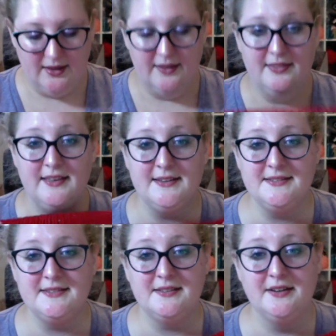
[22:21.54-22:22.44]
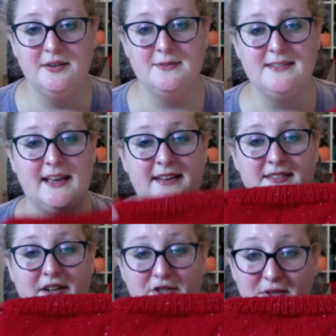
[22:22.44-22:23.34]
This was cast
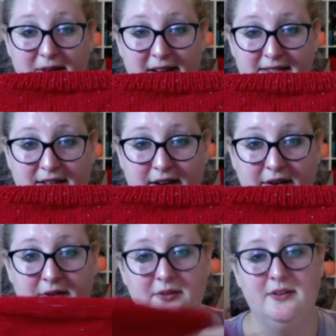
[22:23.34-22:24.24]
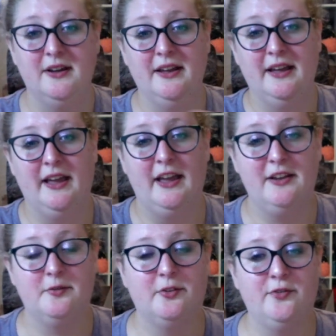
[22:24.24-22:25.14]
on 2 days ago and
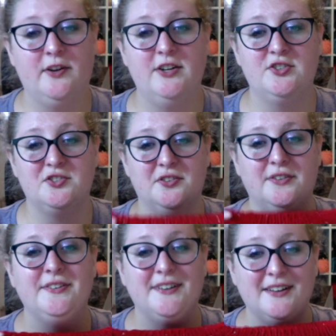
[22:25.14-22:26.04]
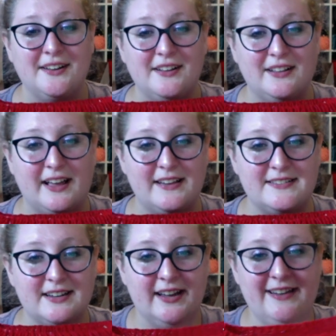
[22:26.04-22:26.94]
was finished last
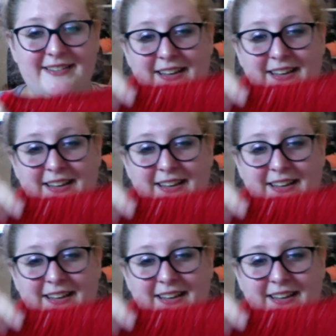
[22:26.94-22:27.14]
night.